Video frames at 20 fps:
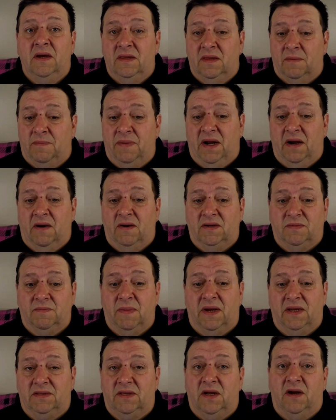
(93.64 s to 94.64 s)
The parents
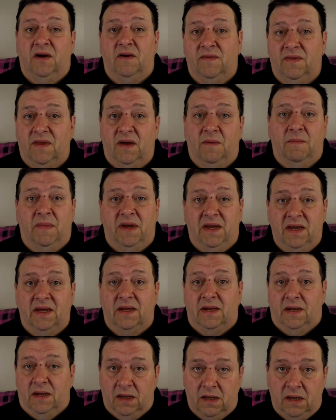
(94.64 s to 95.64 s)
may turn them
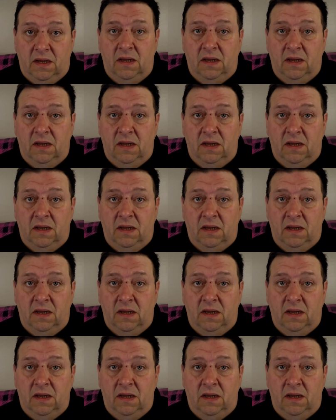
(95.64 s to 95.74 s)
in,